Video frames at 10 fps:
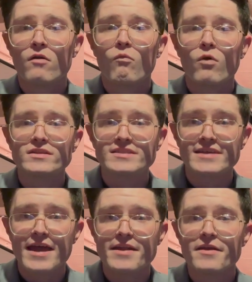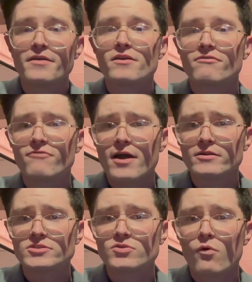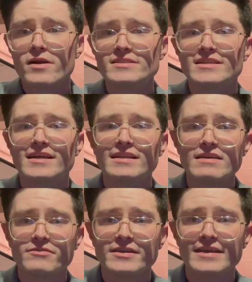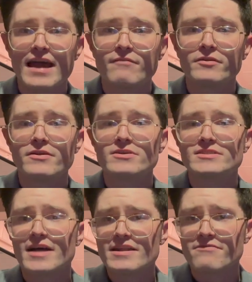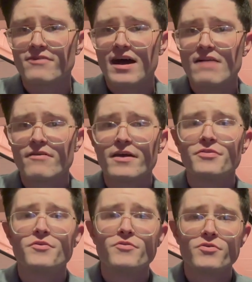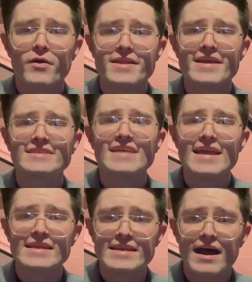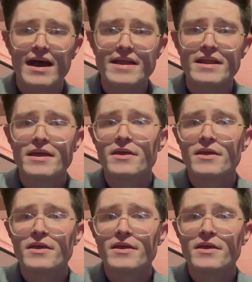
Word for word: Once again, your final score is the Cleveland Cavaliers 95, the New York Knicks 89.